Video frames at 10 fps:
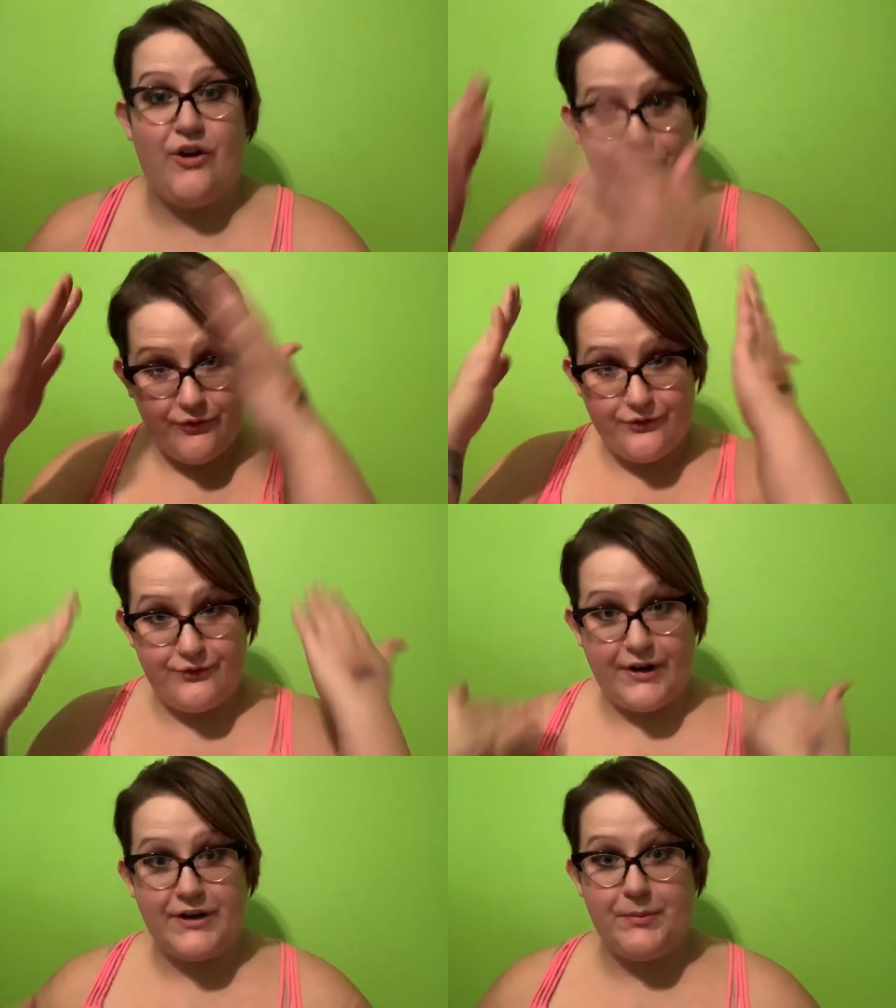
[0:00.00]

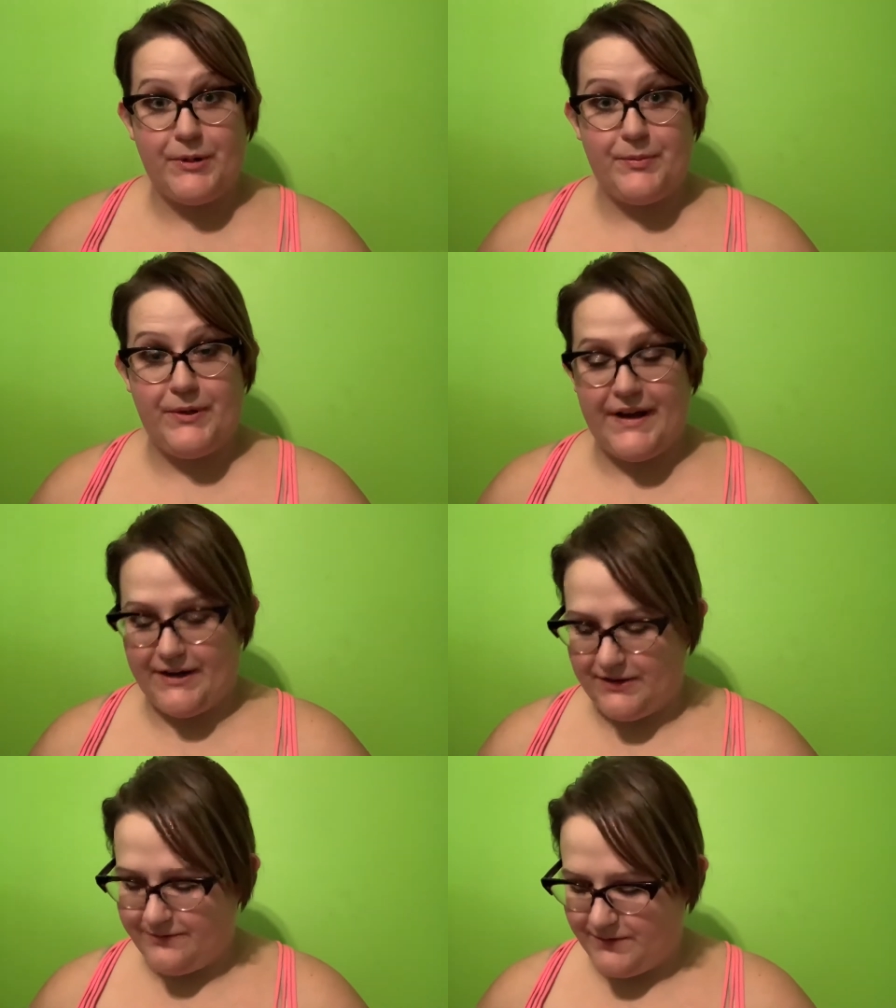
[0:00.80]
very purple
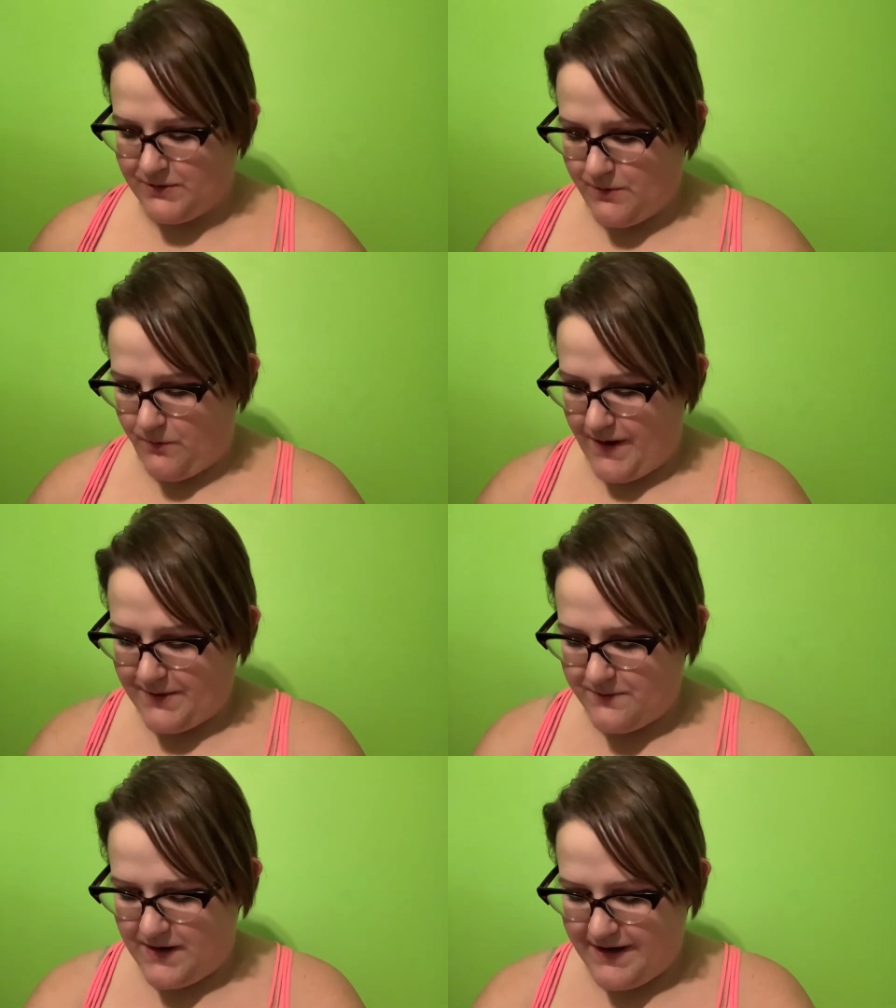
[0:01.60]
hair for quite a
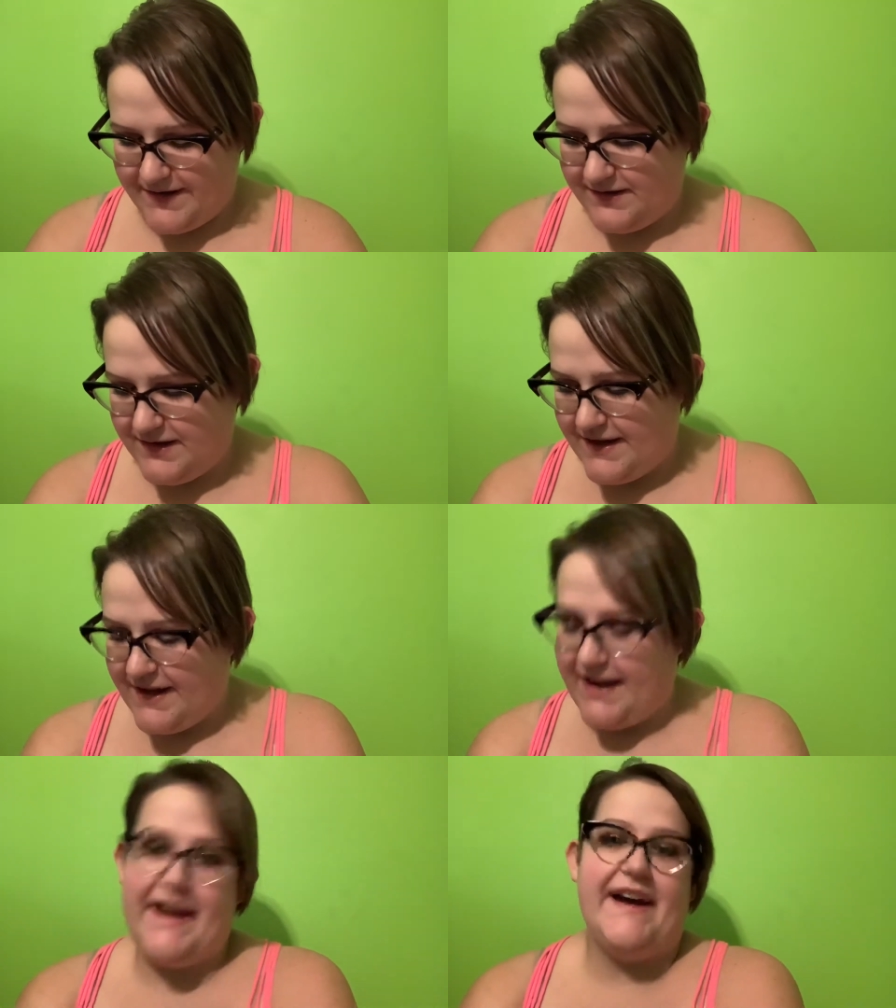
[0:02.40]
while,
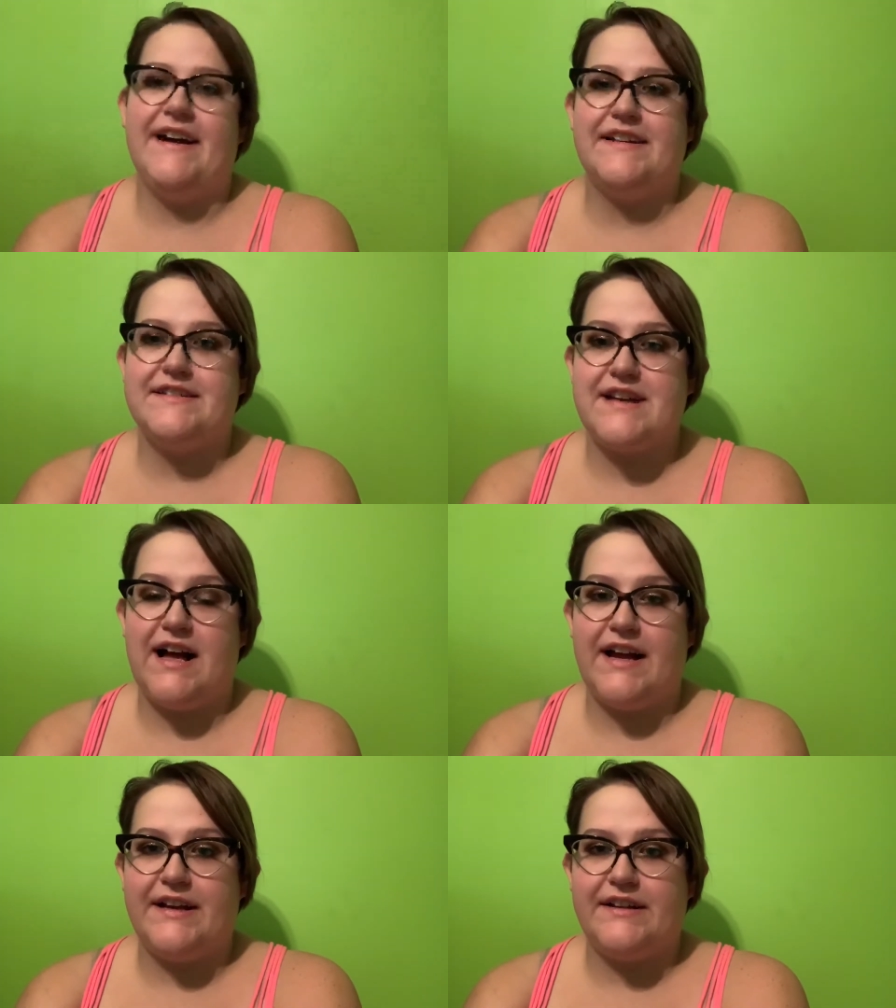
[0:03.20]
and
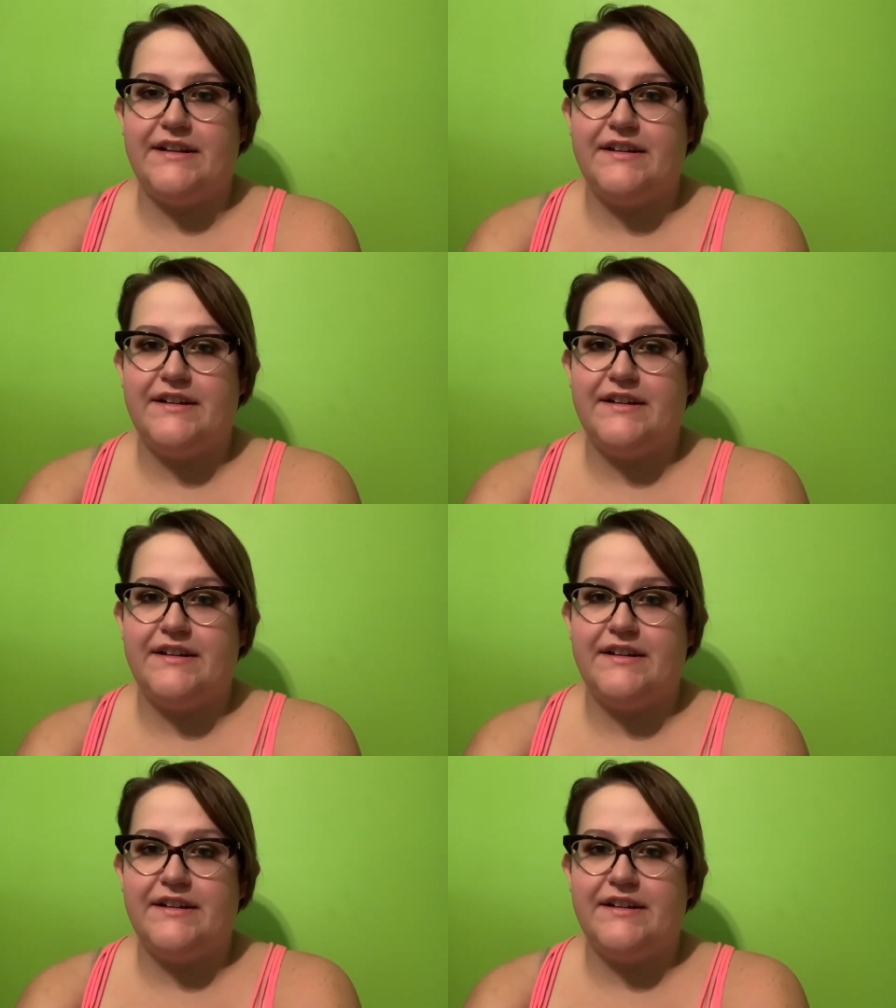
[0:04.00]
a